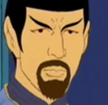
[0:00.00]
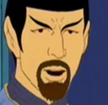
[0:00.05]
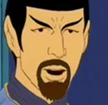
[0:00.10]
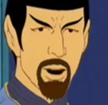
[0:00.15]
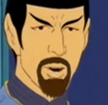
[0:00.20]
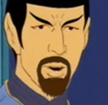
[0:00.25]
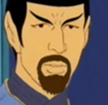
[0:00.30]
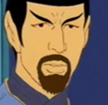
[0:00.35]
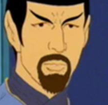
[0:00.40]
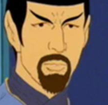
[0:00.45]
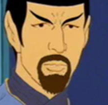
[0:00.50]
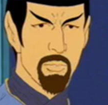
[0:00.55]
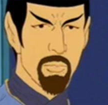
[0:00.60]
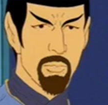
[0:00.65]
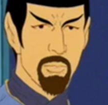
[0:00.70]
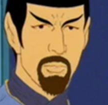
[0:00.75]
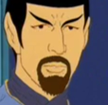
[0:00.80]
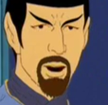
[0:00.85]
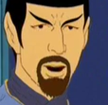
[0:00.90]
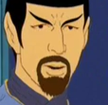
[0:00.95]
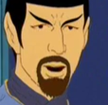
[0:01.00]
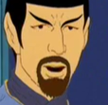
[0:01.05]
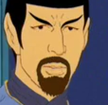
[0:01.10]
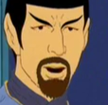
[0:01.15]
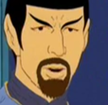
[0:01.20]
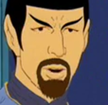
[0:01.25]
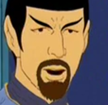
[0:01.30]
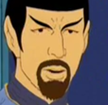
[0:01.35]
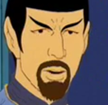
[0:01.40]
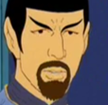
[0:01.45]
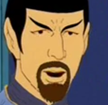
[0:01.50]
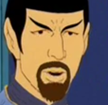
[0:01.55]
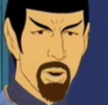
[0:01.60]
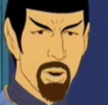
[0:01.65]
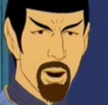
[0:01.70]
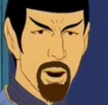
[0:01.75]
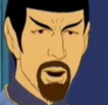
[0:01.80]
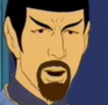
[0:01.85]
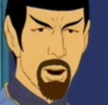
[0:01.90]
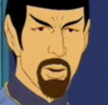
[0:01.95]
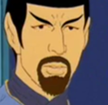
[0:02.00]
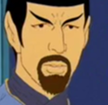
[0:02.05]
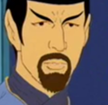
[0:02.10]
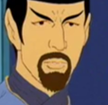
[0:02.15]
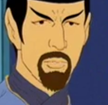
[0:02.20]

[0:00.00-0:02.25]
or appeal to consequences.